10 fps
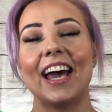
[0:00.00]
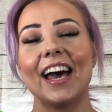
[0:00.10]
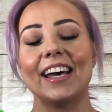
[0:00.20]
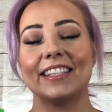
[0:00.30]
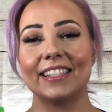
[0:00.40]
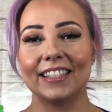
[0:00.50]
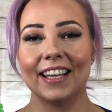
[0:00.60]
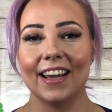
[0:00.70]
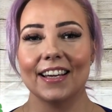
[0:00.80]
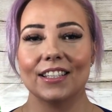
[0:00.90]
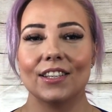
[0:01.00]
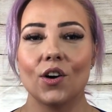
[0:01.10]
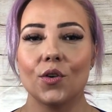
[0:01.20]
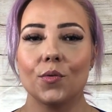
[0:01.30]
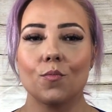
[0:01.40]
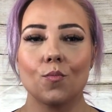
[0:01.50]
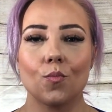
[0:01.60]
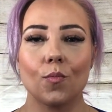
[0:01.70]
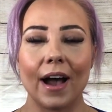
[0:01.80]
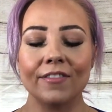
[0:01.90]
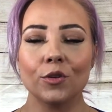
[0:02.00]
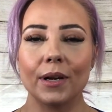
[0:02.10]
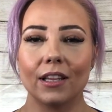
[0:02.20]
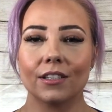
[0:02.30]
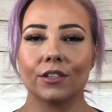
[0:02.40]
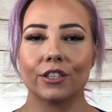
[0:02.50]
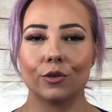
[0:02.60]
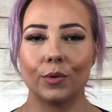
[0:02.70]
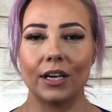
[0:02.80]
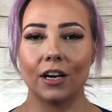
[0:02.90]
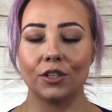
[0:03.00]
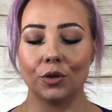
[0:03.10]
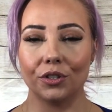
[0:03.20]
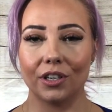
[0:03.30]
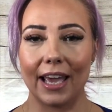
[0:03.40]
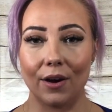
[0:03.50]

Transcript: Yes. So after weight loss surgery, we are told to